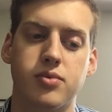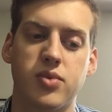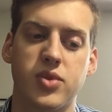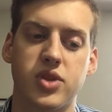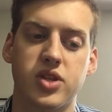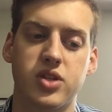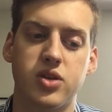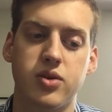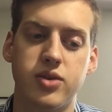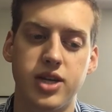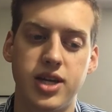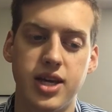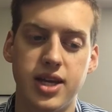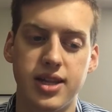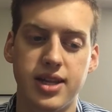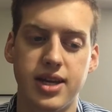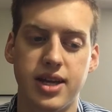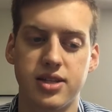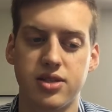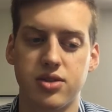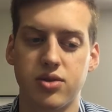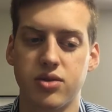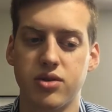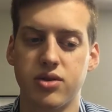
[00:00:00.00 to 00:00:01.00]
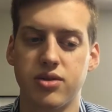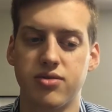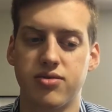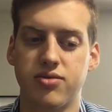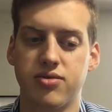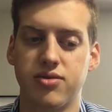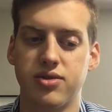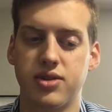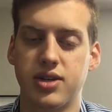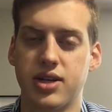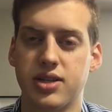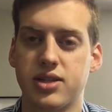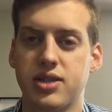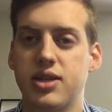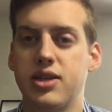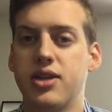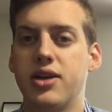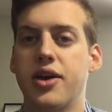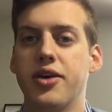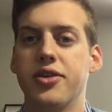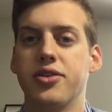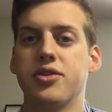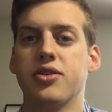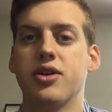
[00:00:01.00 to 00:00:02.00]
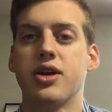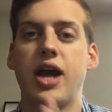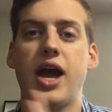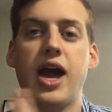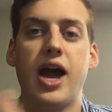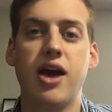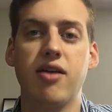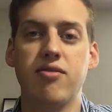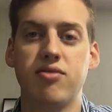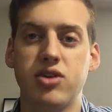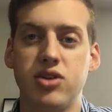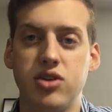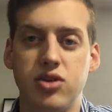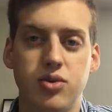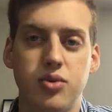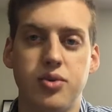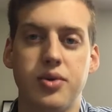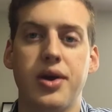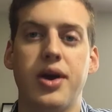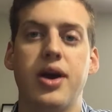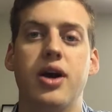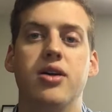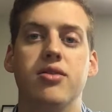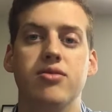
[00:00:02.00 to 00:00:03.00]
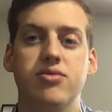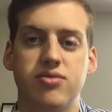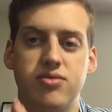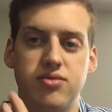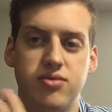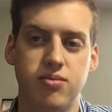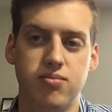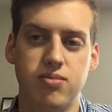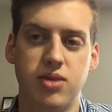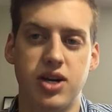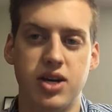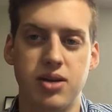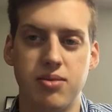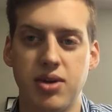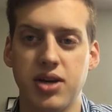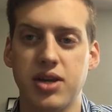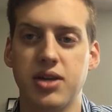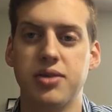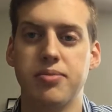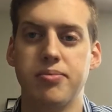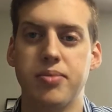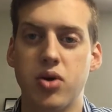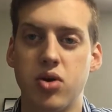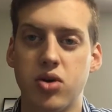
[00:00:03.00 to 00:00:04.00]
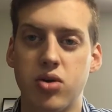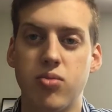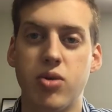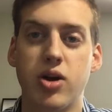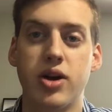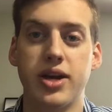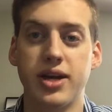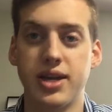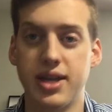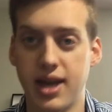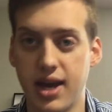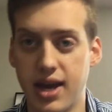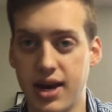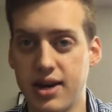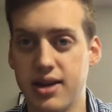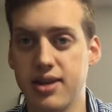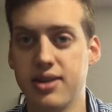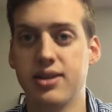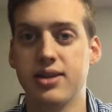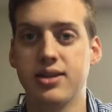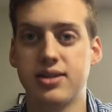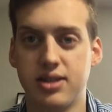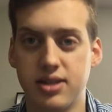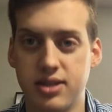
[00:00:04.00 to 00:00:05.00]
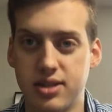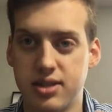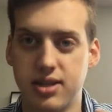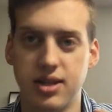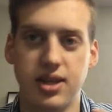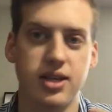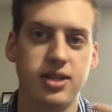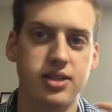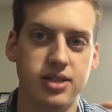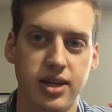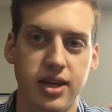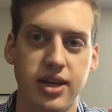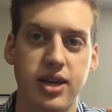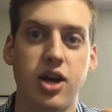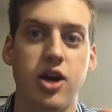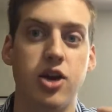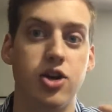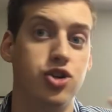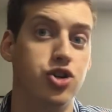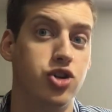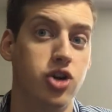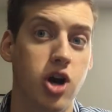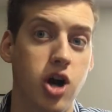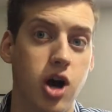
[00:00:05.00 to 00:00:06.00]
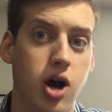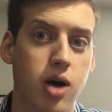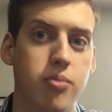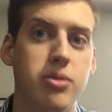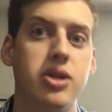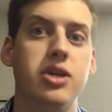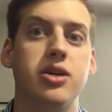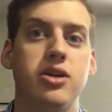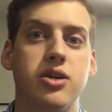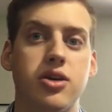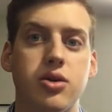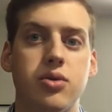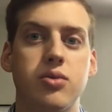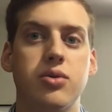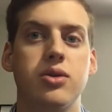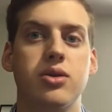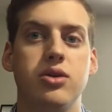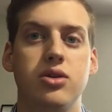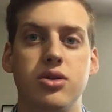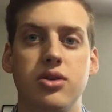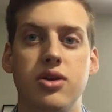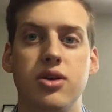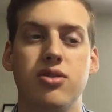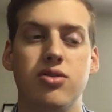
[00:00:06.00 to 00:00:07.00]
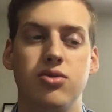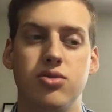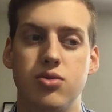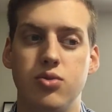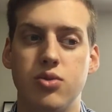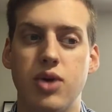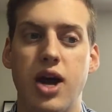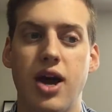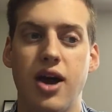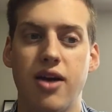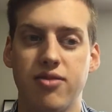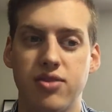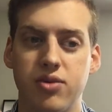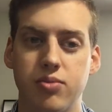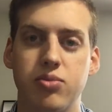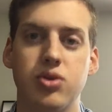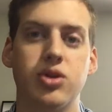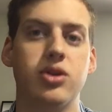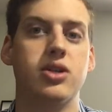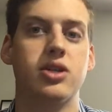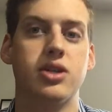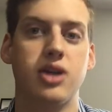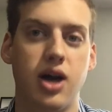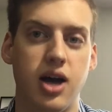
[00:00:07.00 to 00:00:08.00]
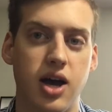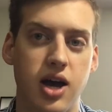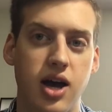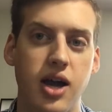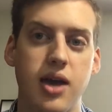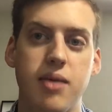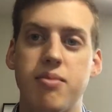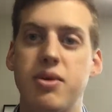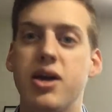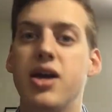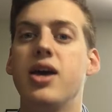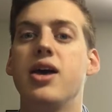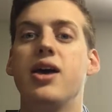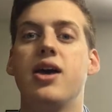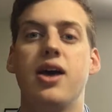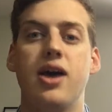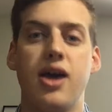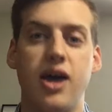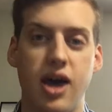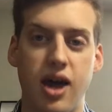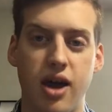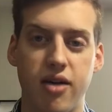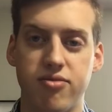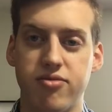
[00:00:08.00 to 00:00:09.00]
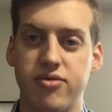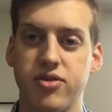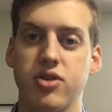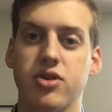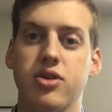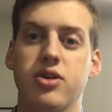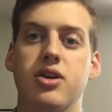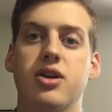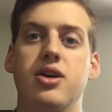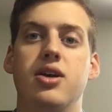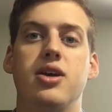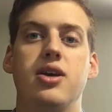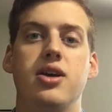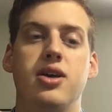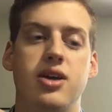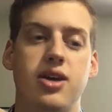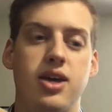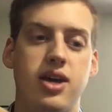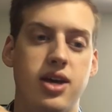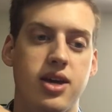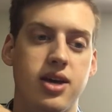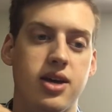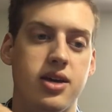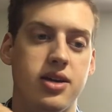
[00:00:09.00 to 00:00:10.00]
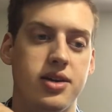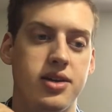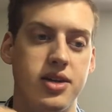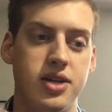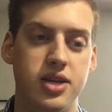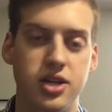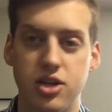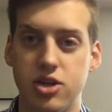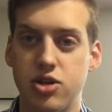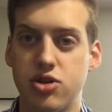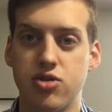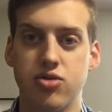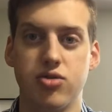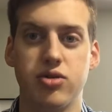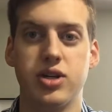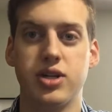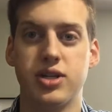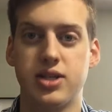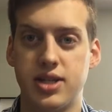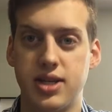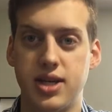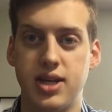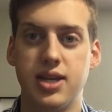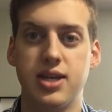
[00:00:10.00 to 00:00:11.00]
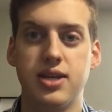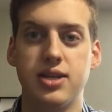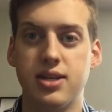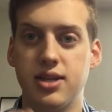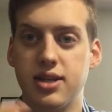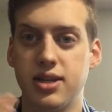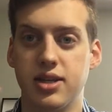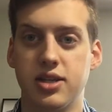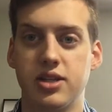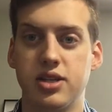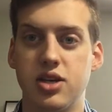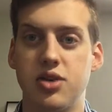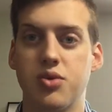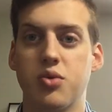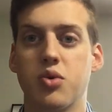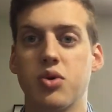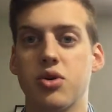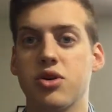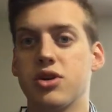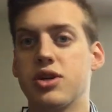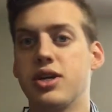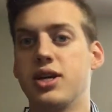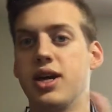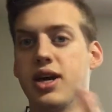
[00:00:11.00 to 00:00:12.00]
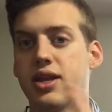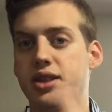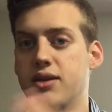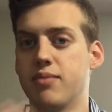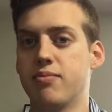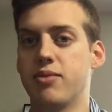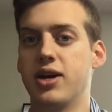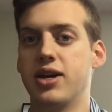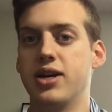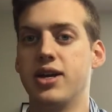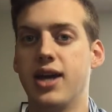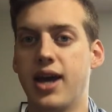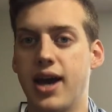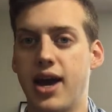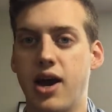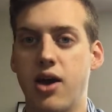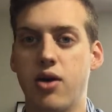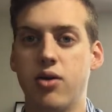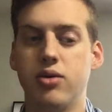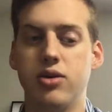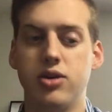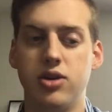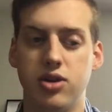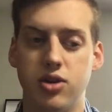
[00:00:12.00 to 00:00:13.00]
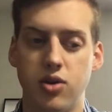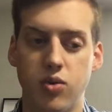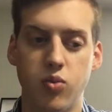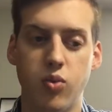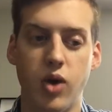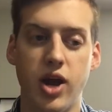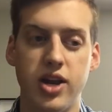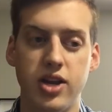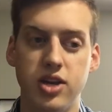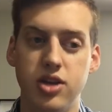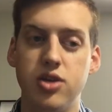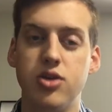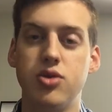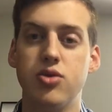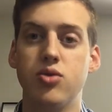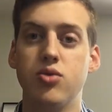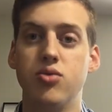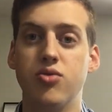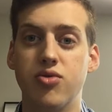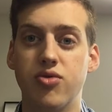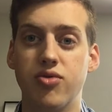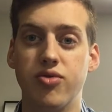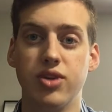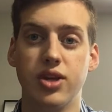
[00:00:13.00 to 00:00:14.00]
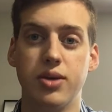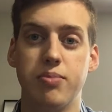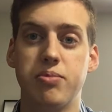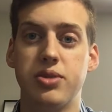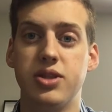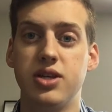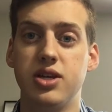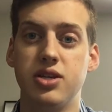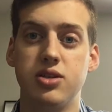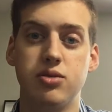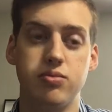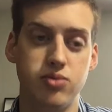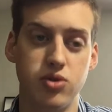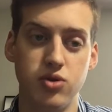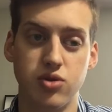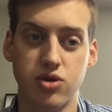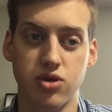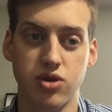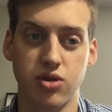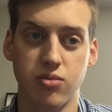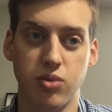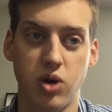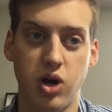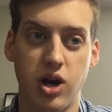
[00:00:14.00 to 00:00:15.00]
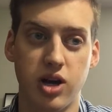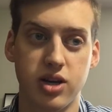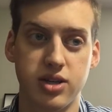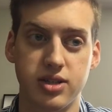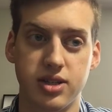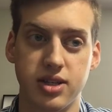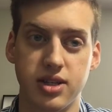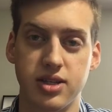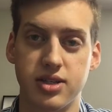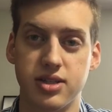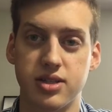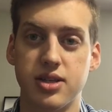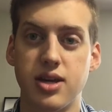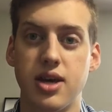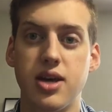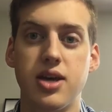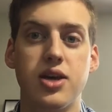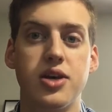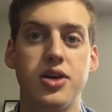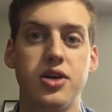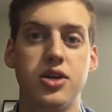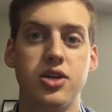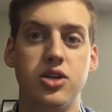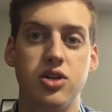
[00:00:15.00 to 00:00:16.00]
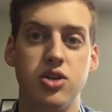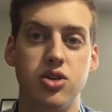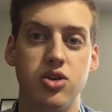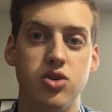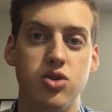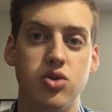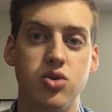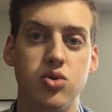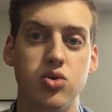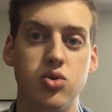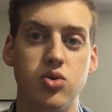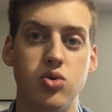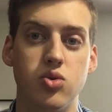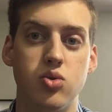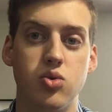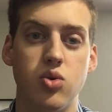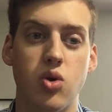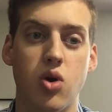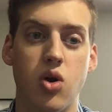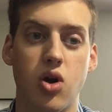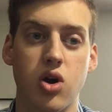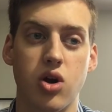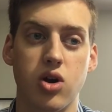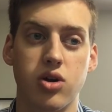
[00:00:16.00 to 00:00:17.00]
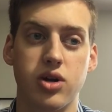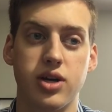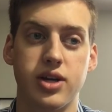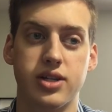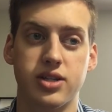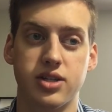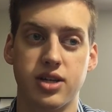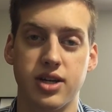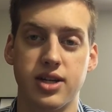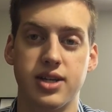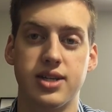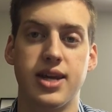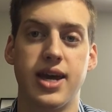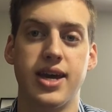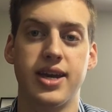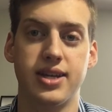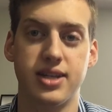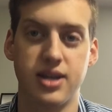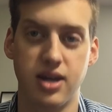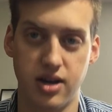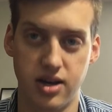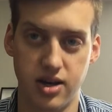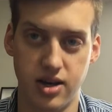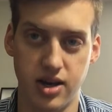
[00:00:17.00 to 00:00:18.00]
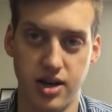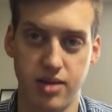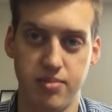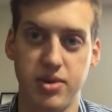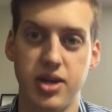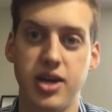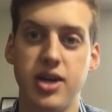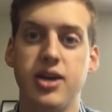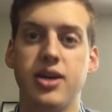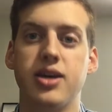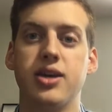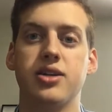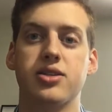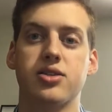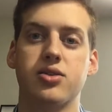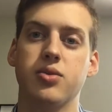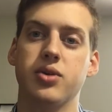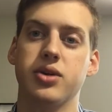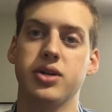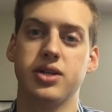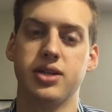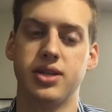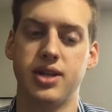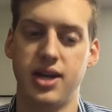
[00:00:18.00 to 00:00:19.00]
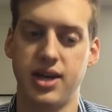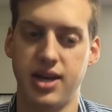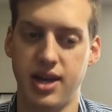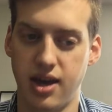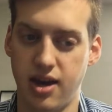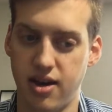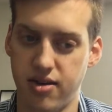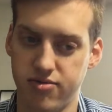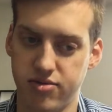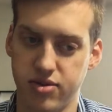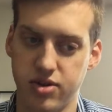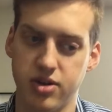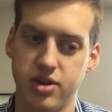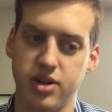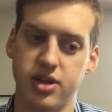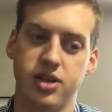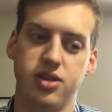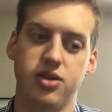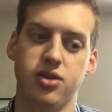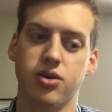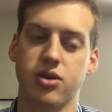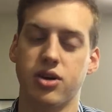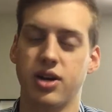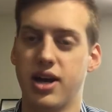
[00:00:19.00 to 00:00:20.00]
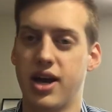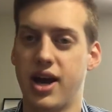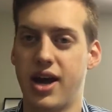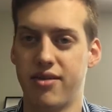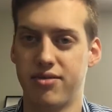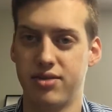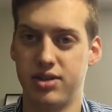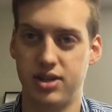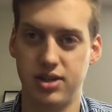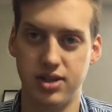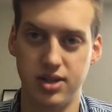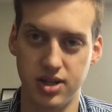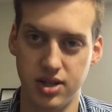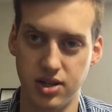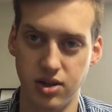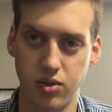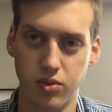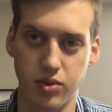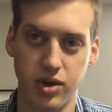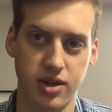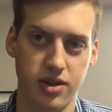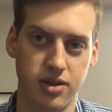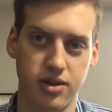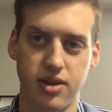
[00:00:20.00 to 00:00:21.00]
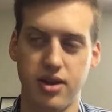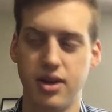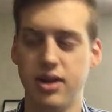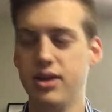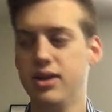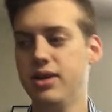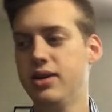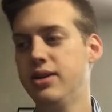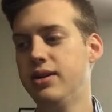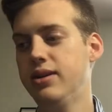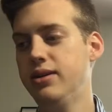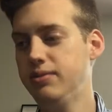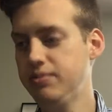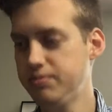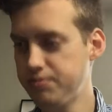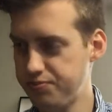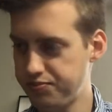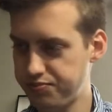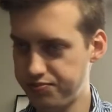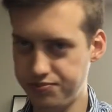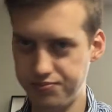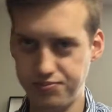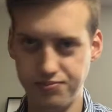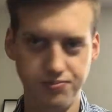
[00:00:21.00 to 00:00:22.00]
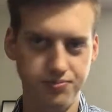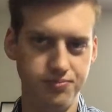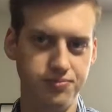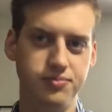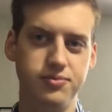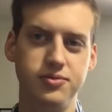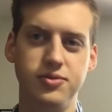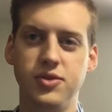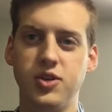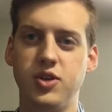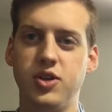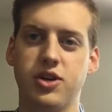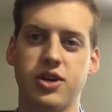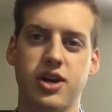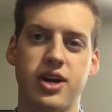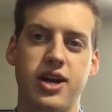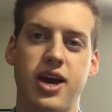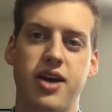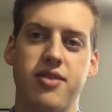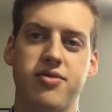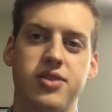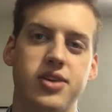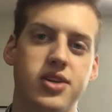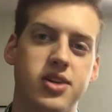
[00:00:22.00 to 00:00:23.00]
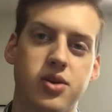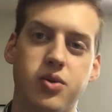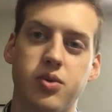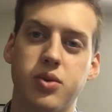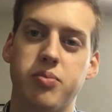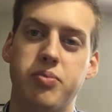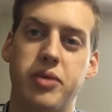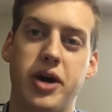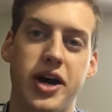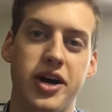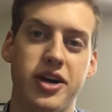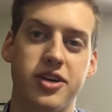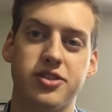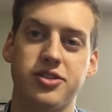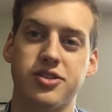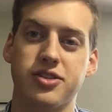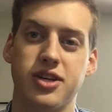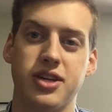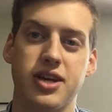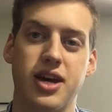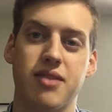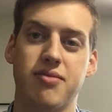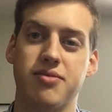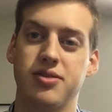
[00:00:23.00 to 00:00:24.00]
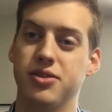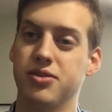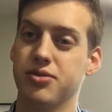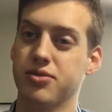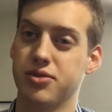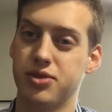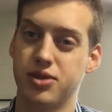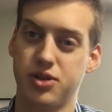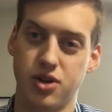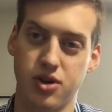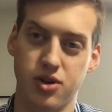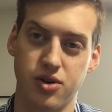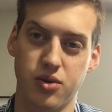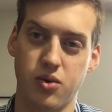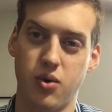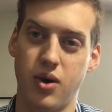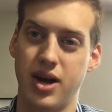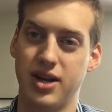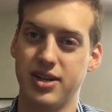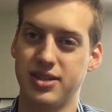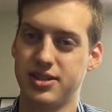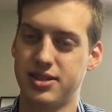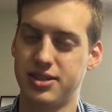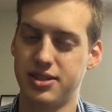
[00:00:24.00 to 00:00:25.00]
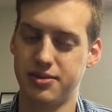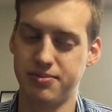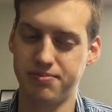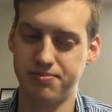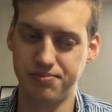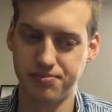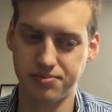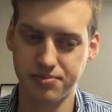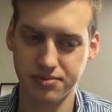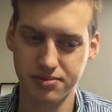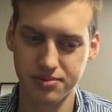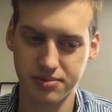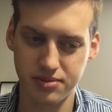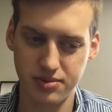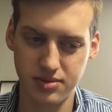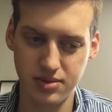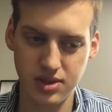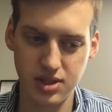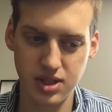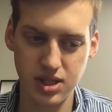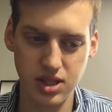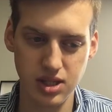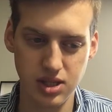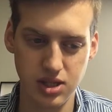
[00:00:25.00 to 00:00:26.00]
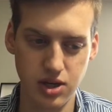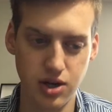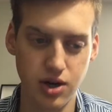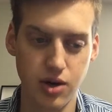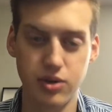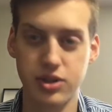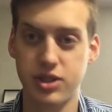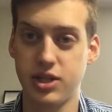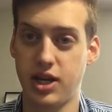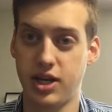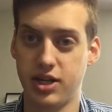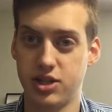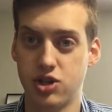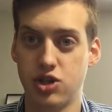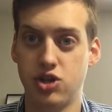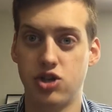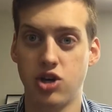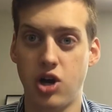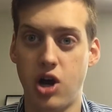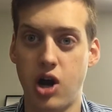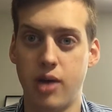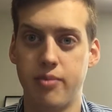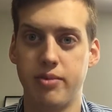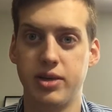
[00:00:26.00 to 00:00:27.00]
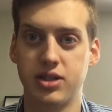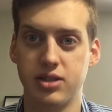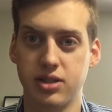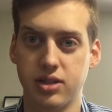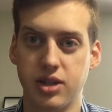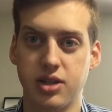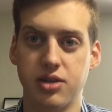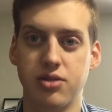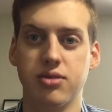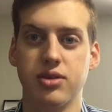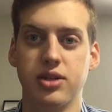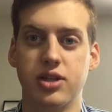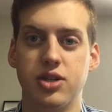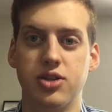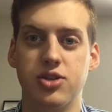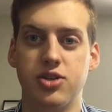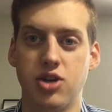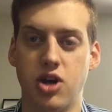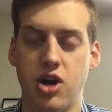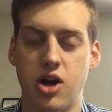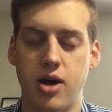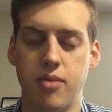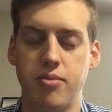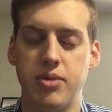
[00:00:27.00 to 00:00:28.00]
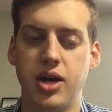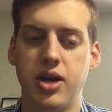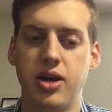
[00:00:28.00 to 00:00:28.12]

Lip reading: So again, that's another avenue of money making in Pokemon. Again, it's like a job. You have to put time, effort, and interest into this in order to get the money out. When you flip these booster boxes, it's going to take time. It's going to take effort. You're going to have to deal with buyers. You're going to have to deal with return requests. It's a job. It's literally a job.